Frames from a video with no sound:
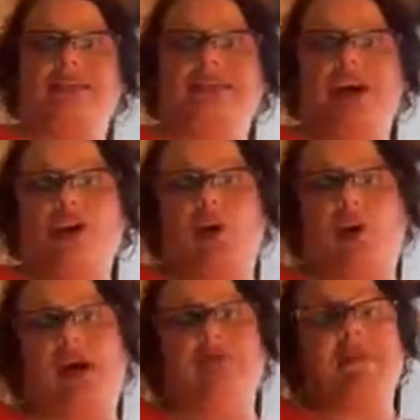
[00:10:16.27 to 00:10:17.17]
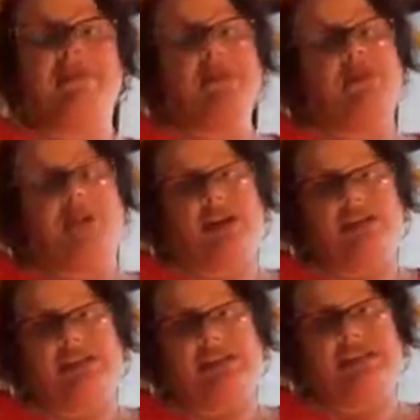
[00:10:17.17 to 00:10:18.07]
So my fifth
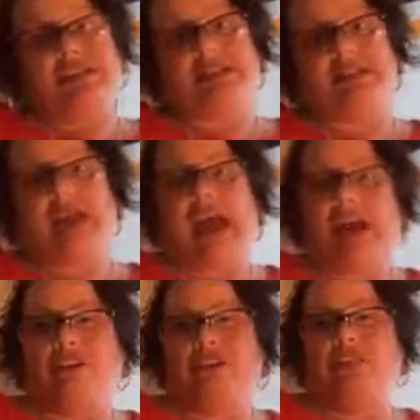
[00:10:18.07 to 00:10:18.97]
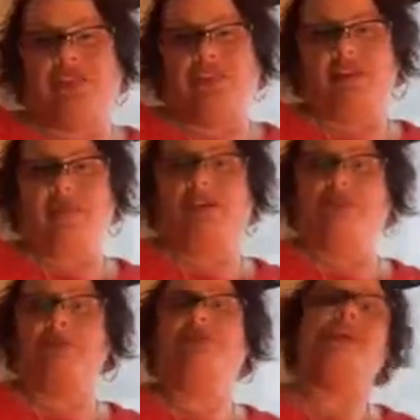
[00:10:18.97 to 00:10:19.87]
question is, how do you feel about
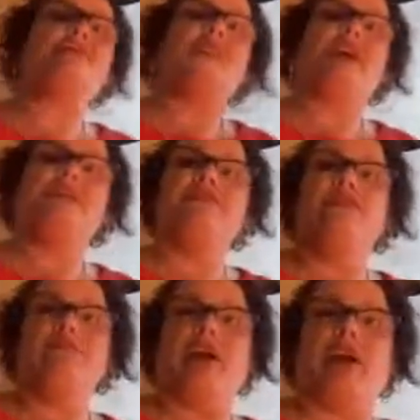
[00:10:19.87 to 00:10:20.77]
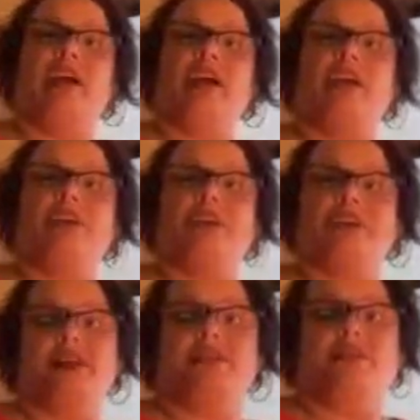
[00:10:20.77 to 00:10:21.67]
using a cell phone bucket or a
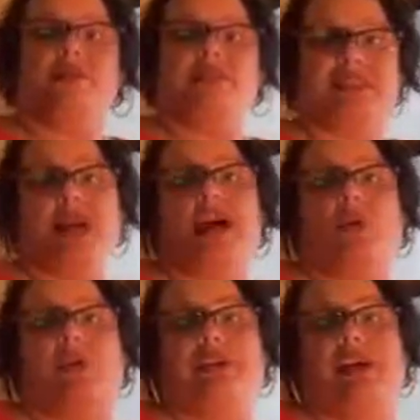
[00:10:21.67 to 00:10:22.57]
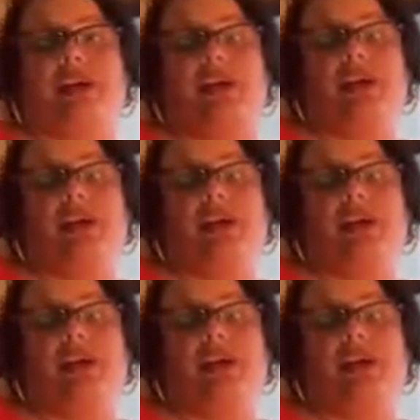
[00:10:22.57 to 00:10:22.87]
cell phone slot holder